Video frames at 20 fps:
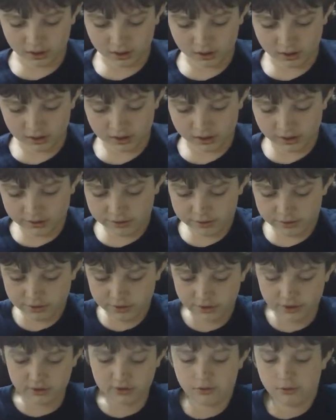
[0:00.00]
Another
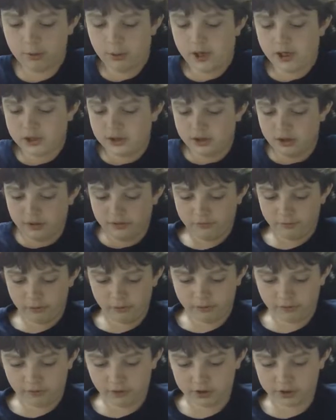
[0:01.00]
thing directly for
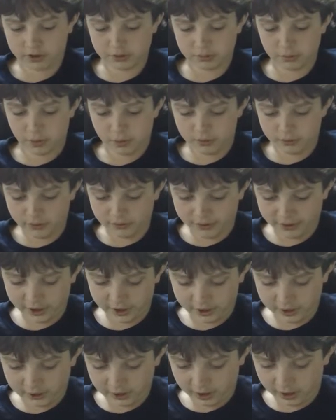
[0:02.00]
Virgin Mobile that
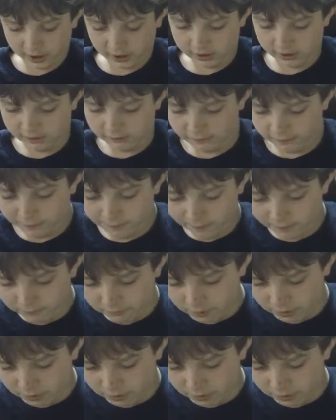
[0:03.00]
I kind of have